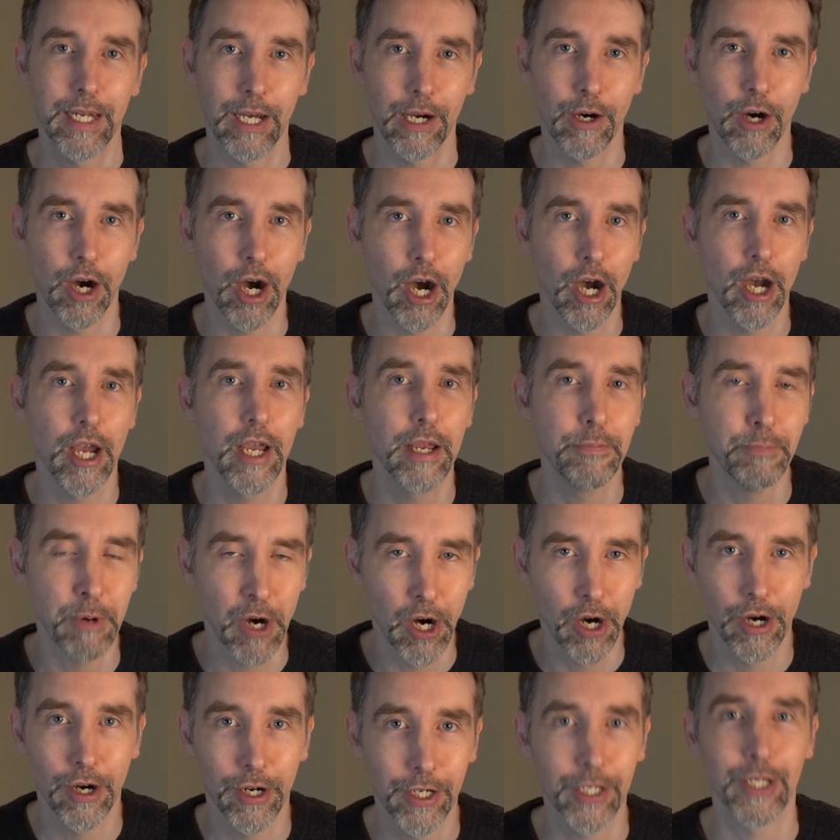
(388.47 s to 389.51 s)
Now, I'm
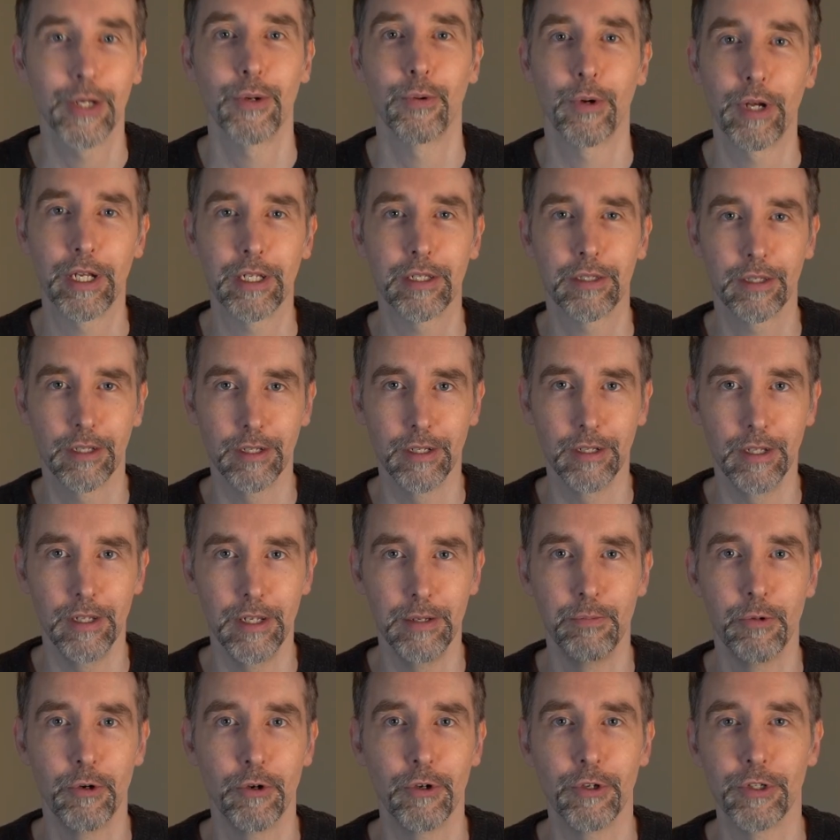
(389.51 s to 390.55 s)
arguing that
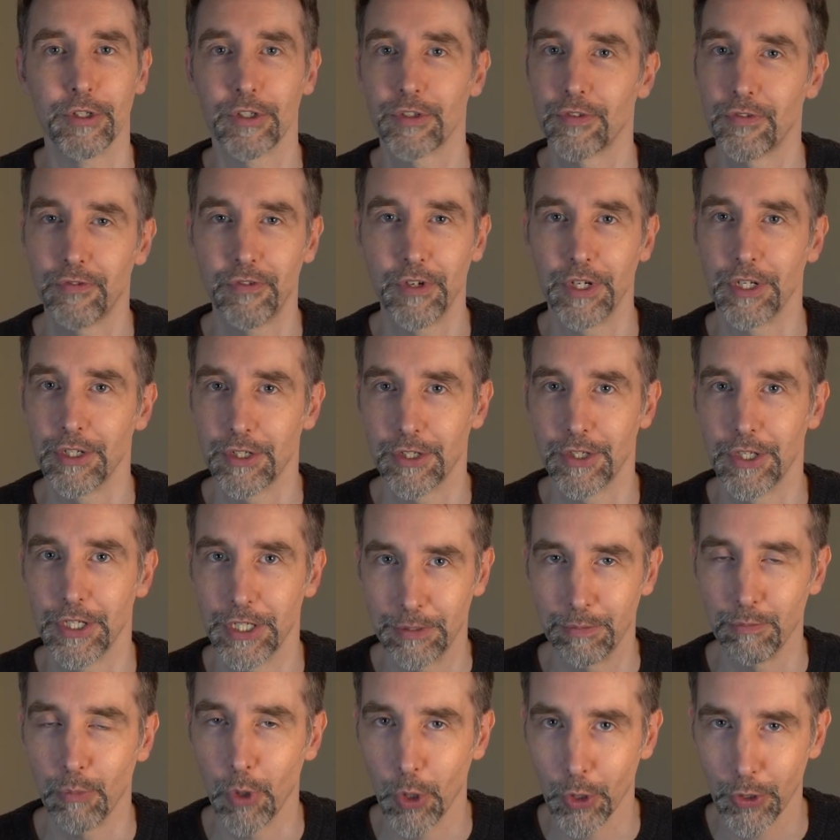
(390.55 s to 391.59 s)
limerence fits
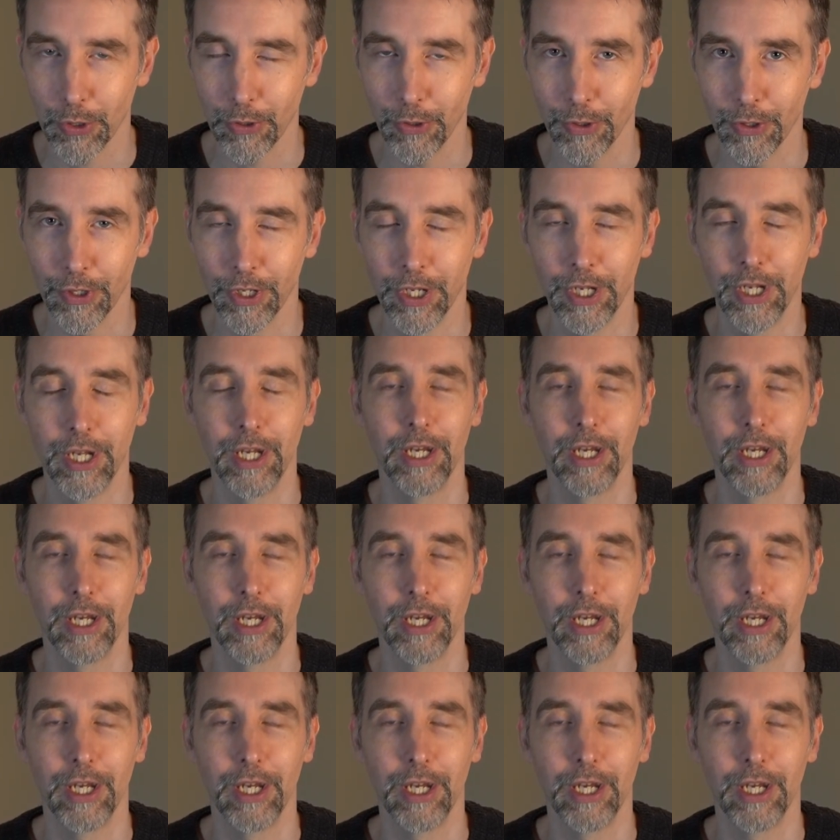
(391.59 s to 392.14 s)
this model.